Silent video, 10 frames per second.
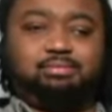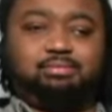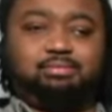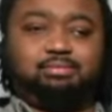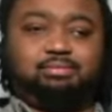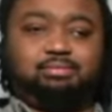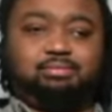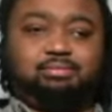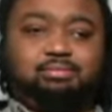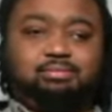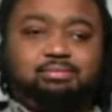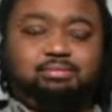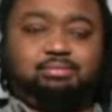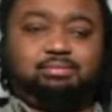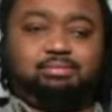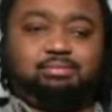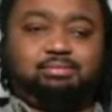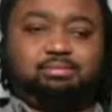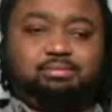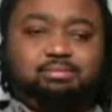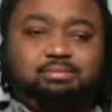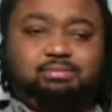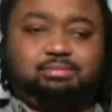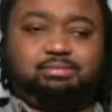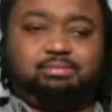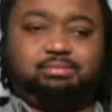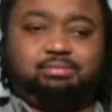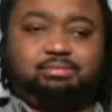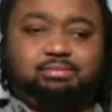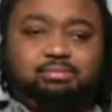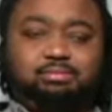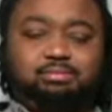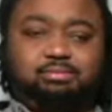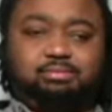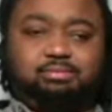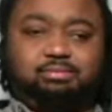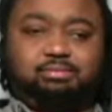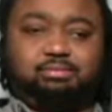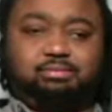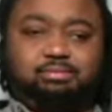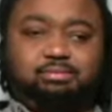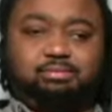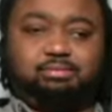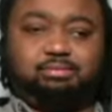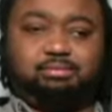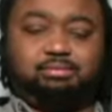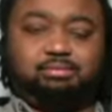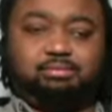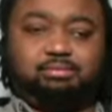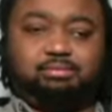(silent)